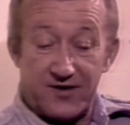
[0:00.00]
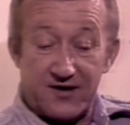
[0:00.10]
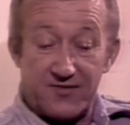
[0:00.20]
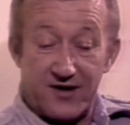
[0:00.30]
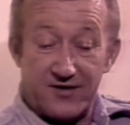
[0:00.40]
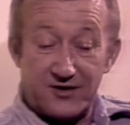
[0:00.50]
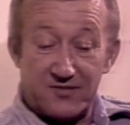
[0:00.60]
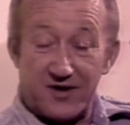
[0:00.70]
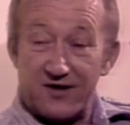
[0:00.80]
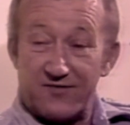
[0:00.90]
Robin
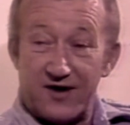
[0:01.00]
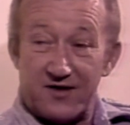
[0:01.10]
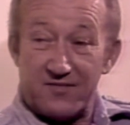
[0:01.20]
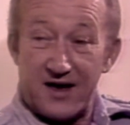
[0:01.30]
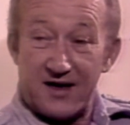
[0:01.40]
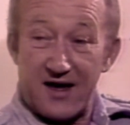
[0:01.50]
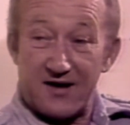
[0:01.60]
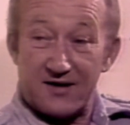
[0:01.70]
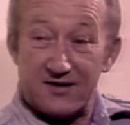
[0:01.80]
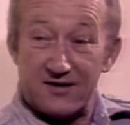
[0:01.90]
Lloyd,
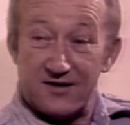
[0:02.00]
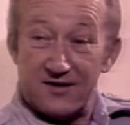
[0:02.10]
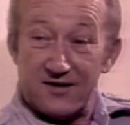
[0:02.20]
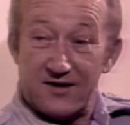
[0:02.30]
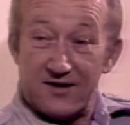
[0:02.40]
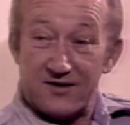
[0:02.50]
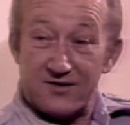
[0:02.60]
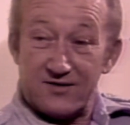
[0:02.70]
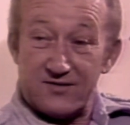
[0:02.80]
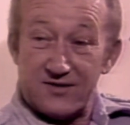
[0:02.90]
author of For Money or
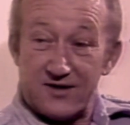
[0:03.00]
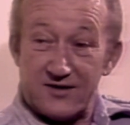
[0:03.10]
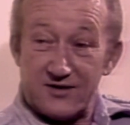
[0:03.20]
Love,